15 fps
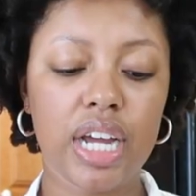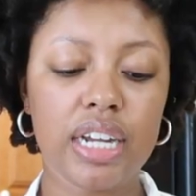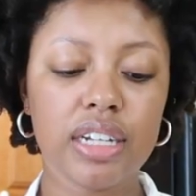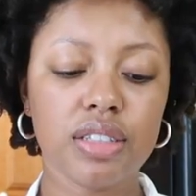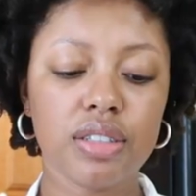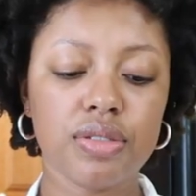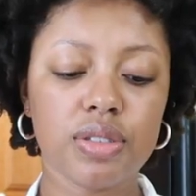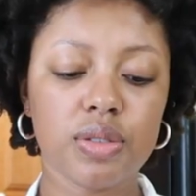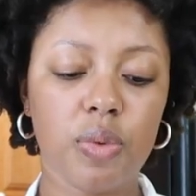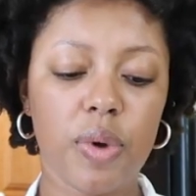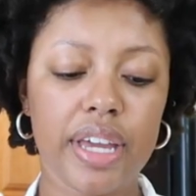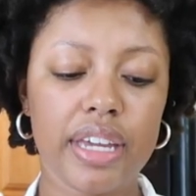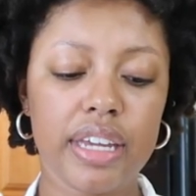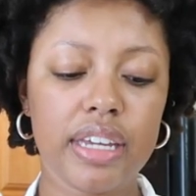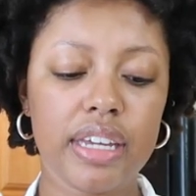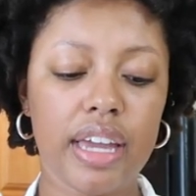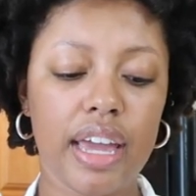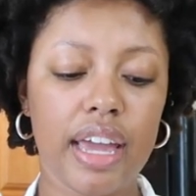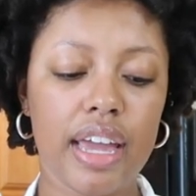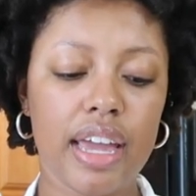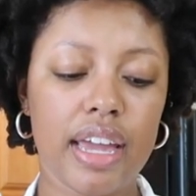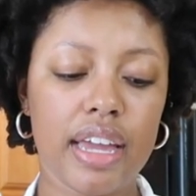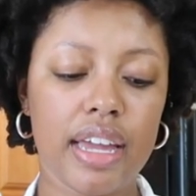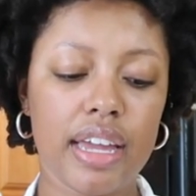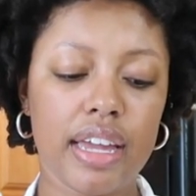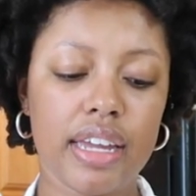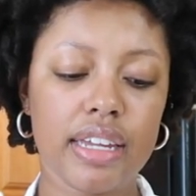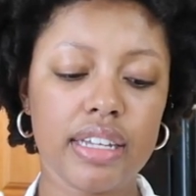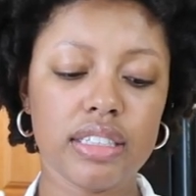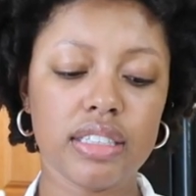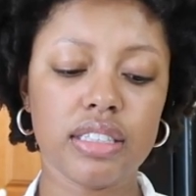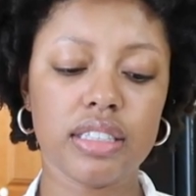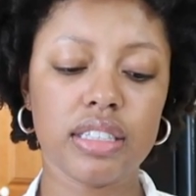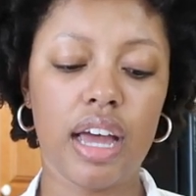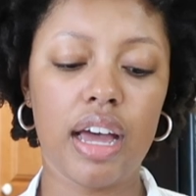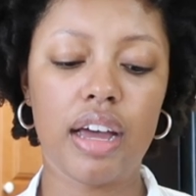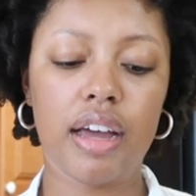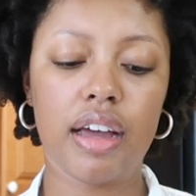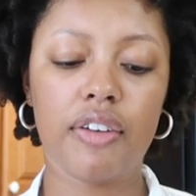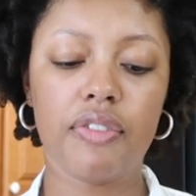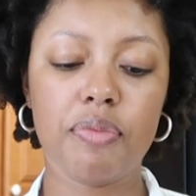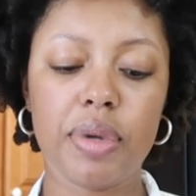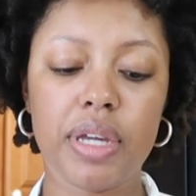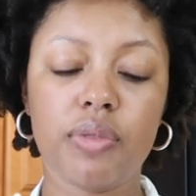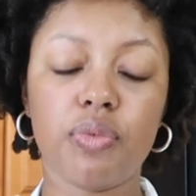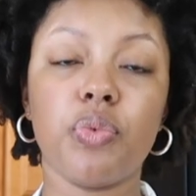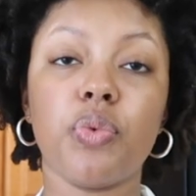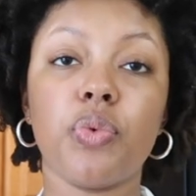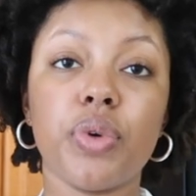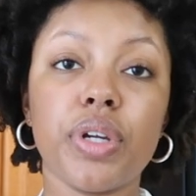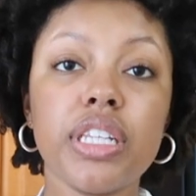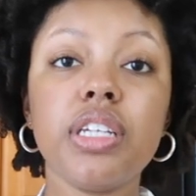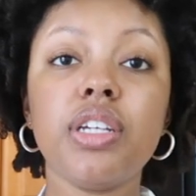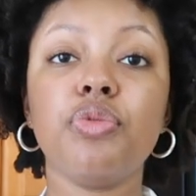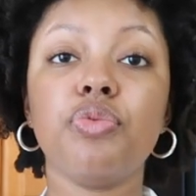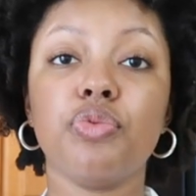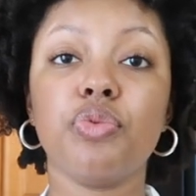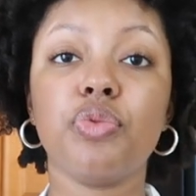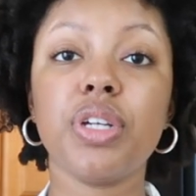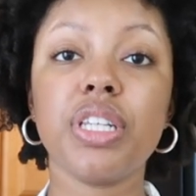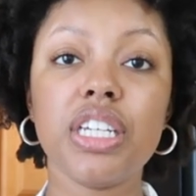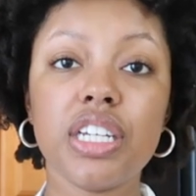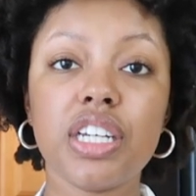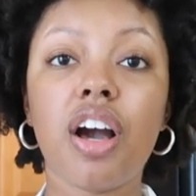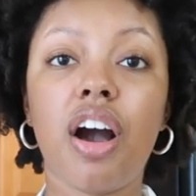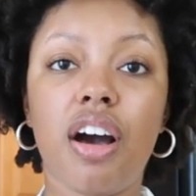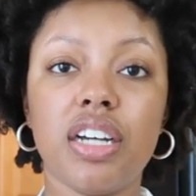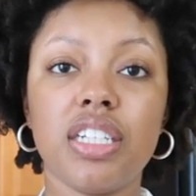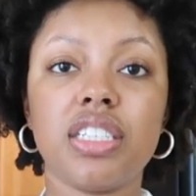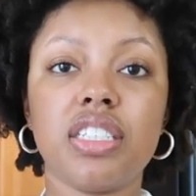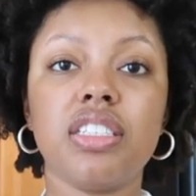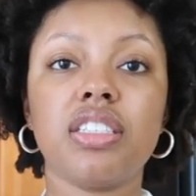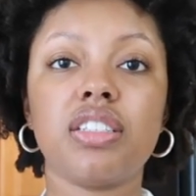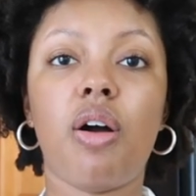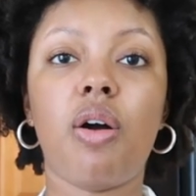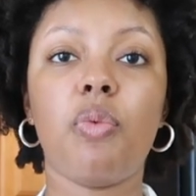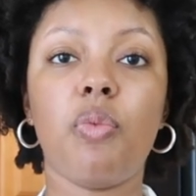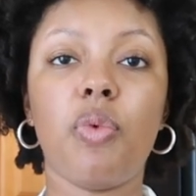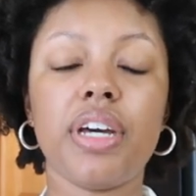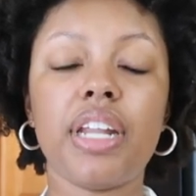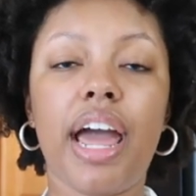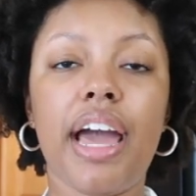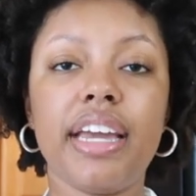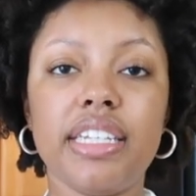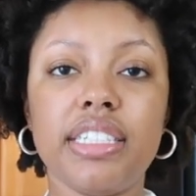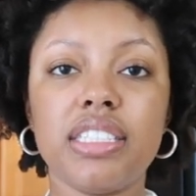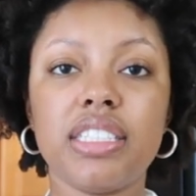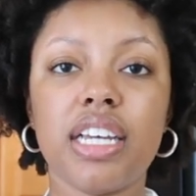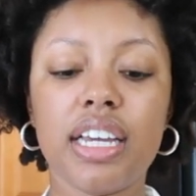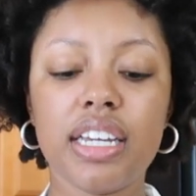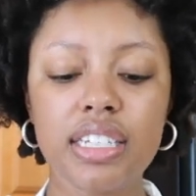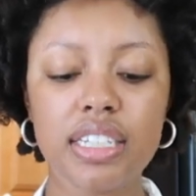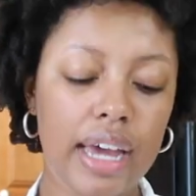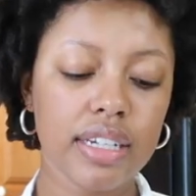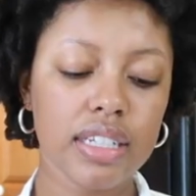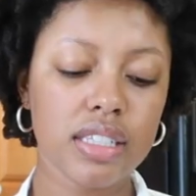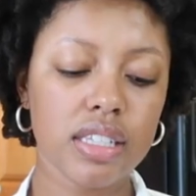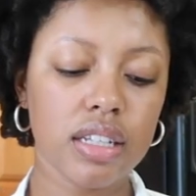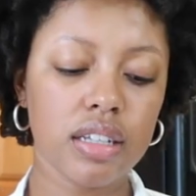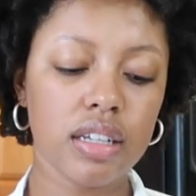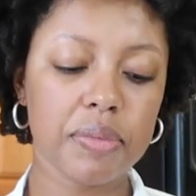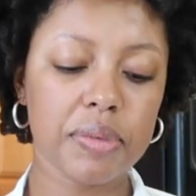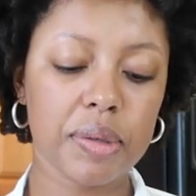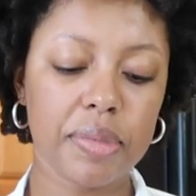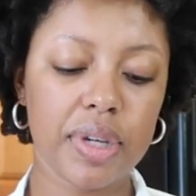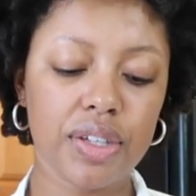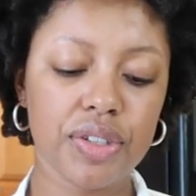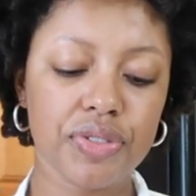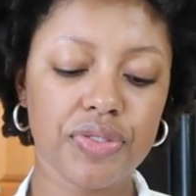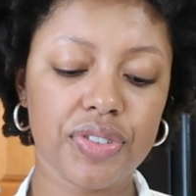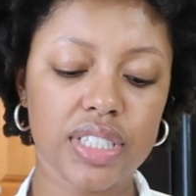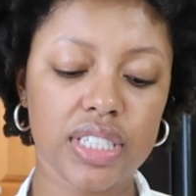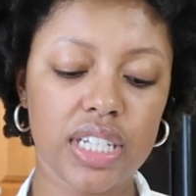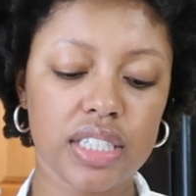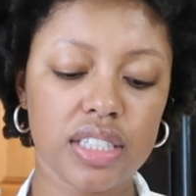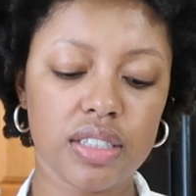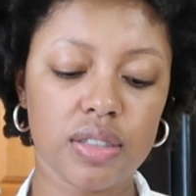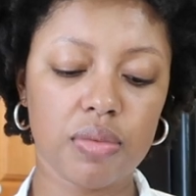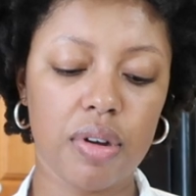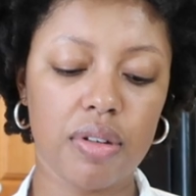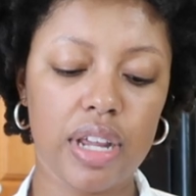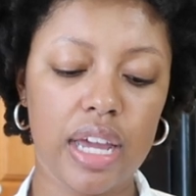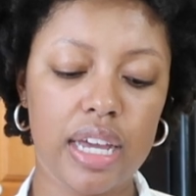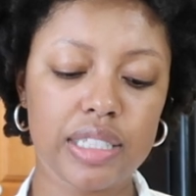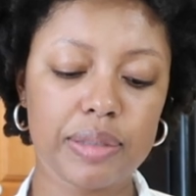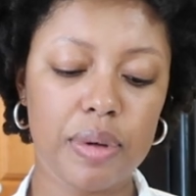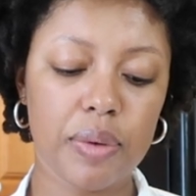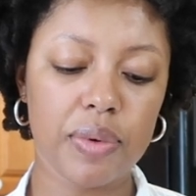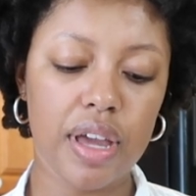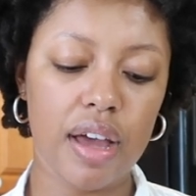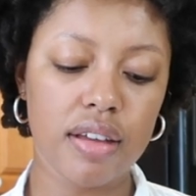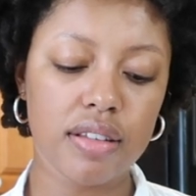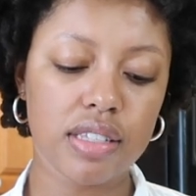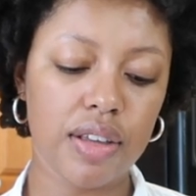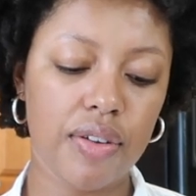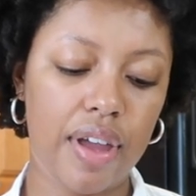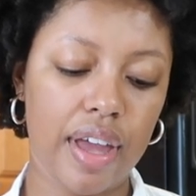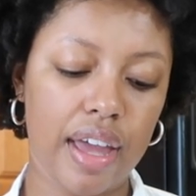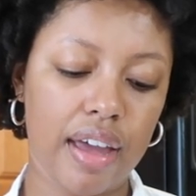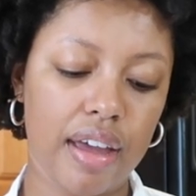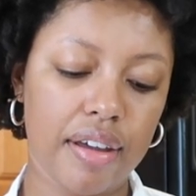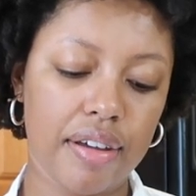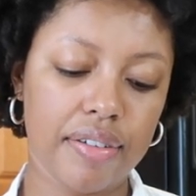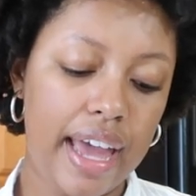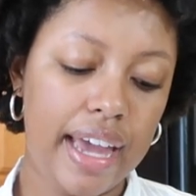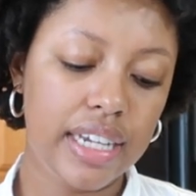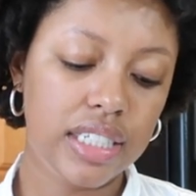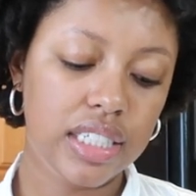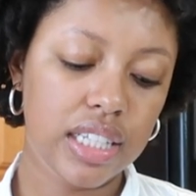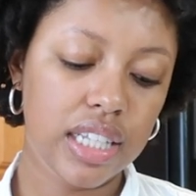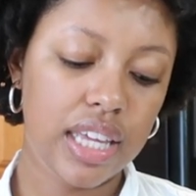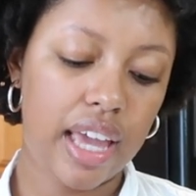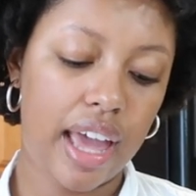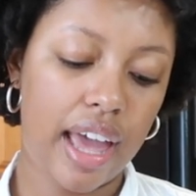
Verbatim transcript: trying to lose weight and I've been really really cautious on what I intake. I need to look up the menu for Texas Roadhouse. But we also have, I actually